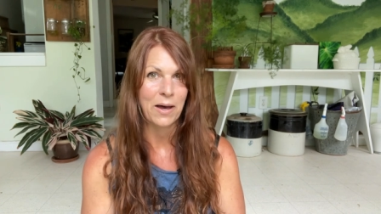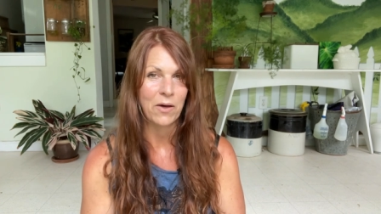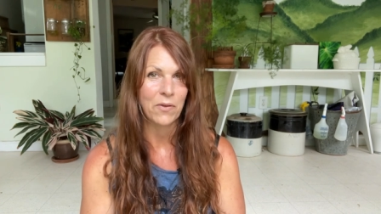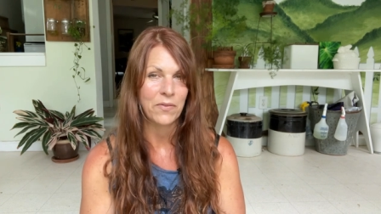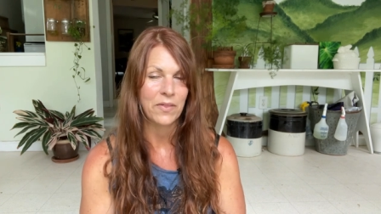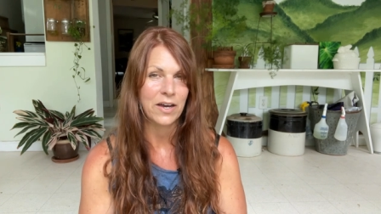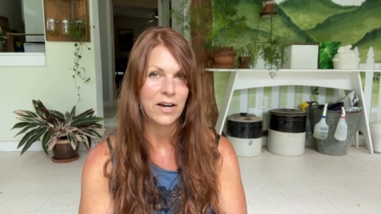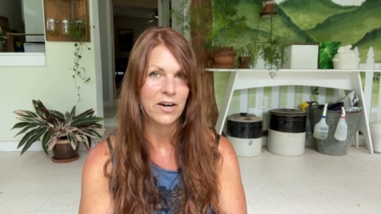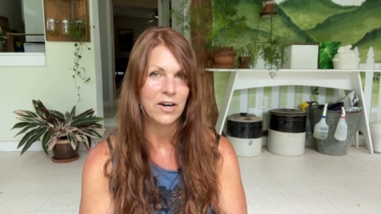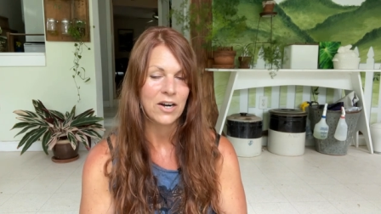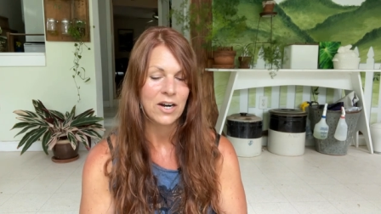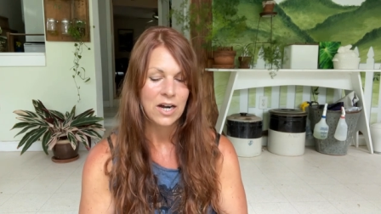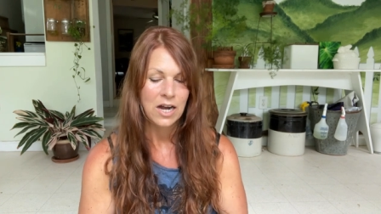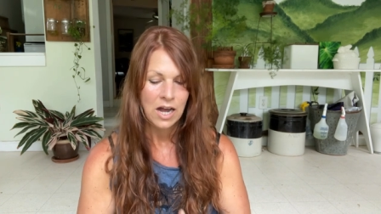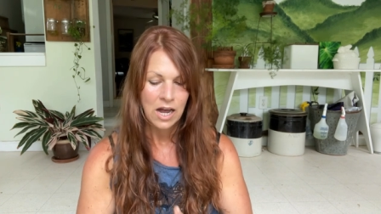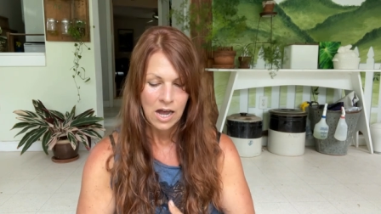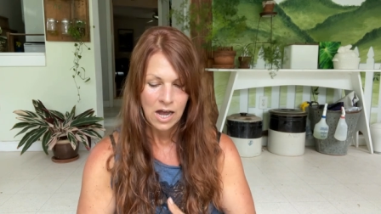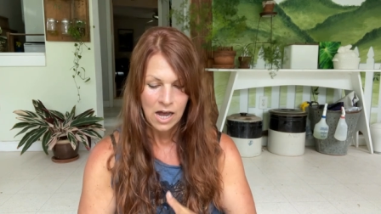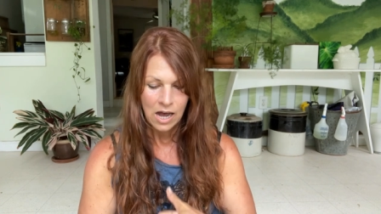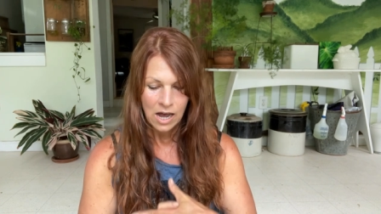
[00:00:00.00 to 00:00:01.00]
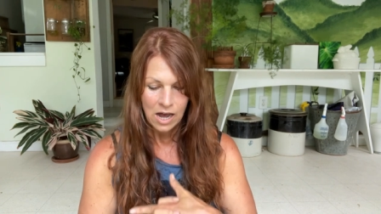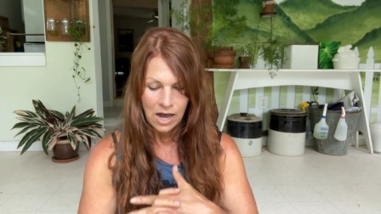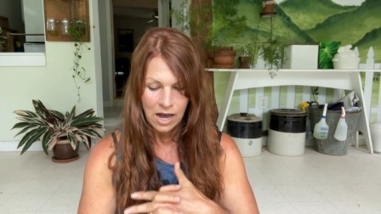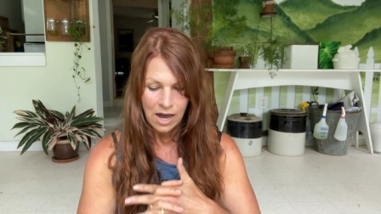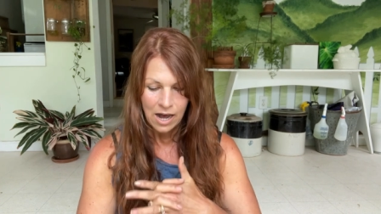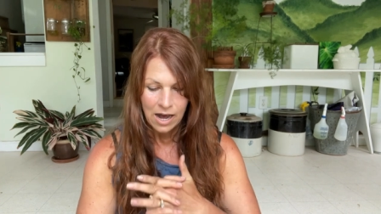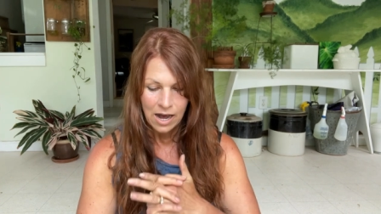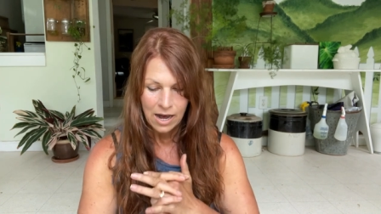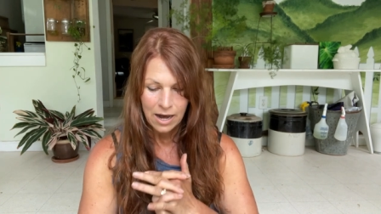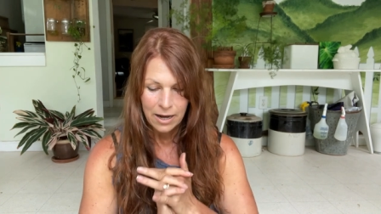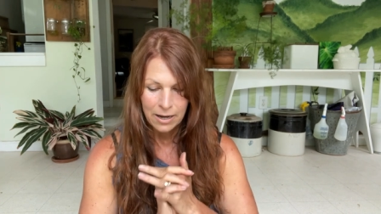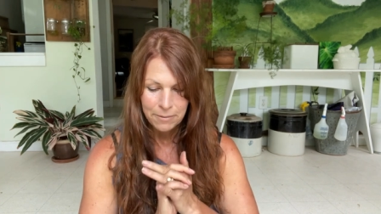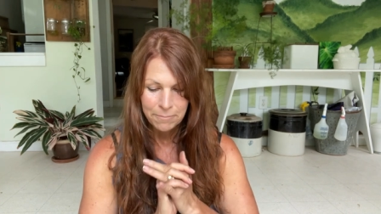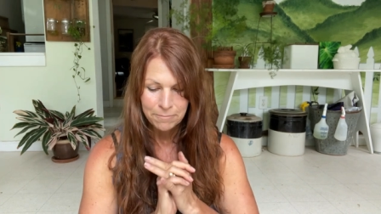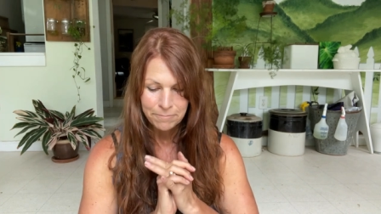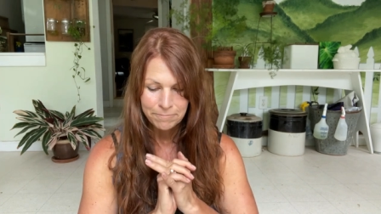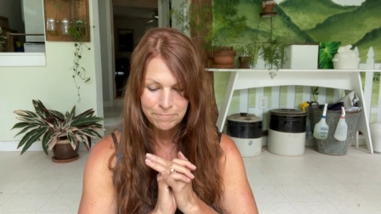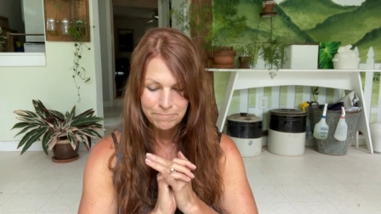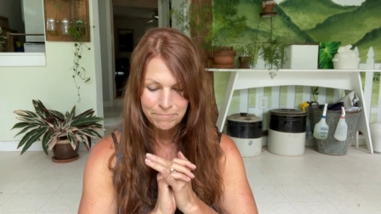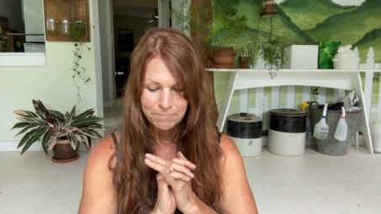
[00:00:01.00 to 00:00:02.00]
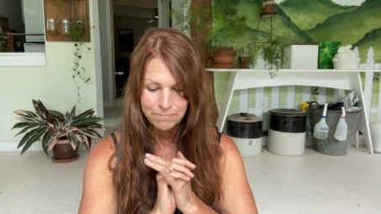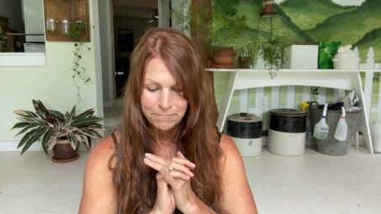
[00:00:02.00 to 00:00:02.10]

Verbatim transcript: out there. Um,